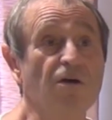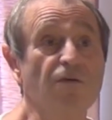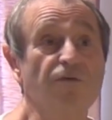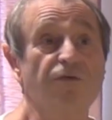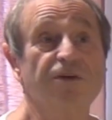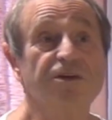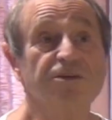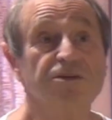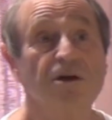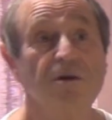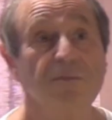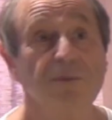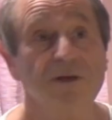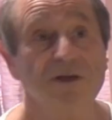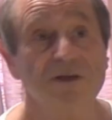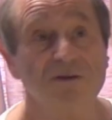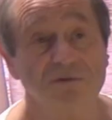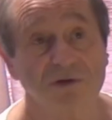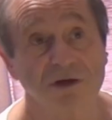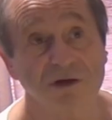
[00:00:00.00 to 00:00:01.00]
For example,
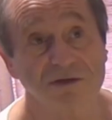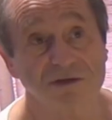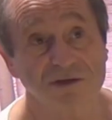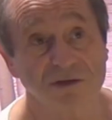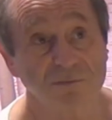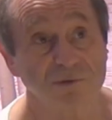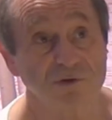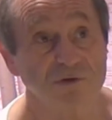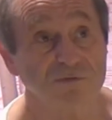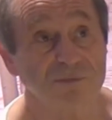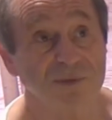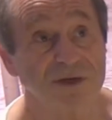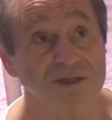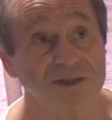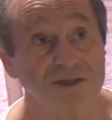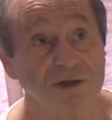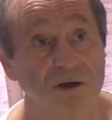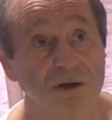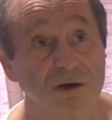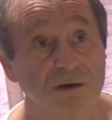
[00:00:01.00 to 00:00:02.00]
in karate, a move may
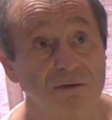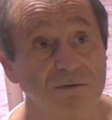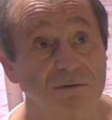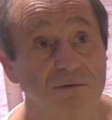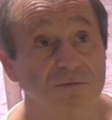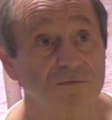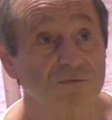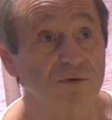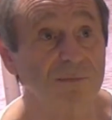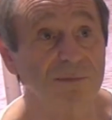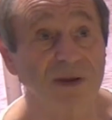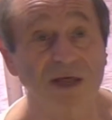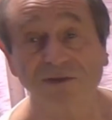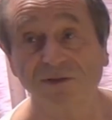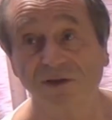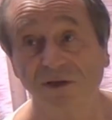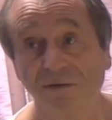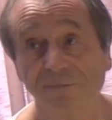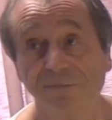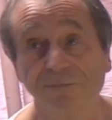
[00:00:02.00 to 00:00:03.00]
start from
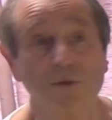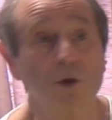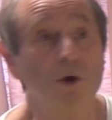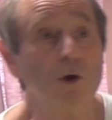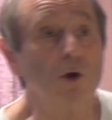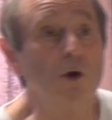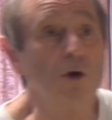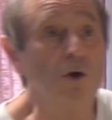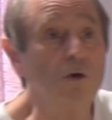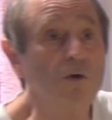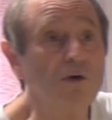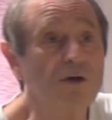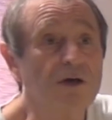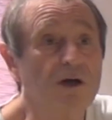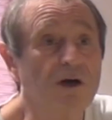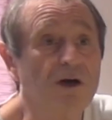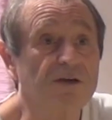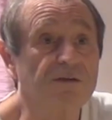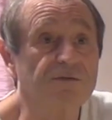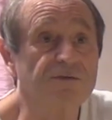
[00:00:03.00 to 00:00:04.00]
nothing or a
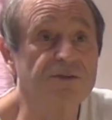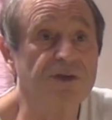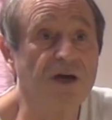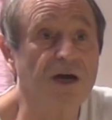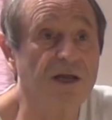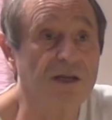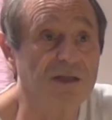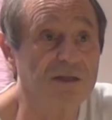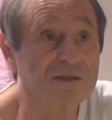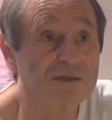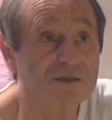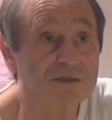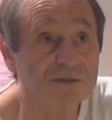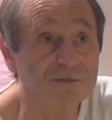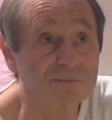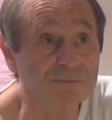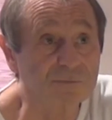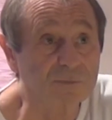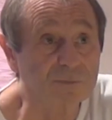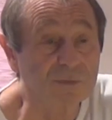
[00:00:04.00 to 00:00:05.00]
kind of
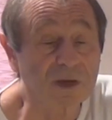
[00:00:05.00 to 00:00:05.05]
silence